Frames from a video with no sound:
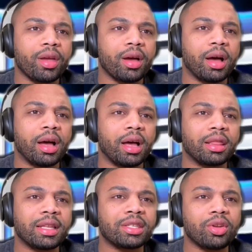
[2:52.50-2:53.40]

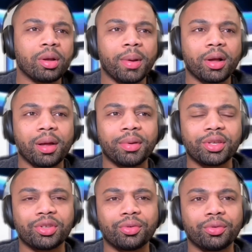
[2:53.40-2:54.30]
Let's talk about coming
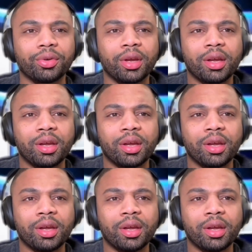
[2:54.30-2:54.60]
soon.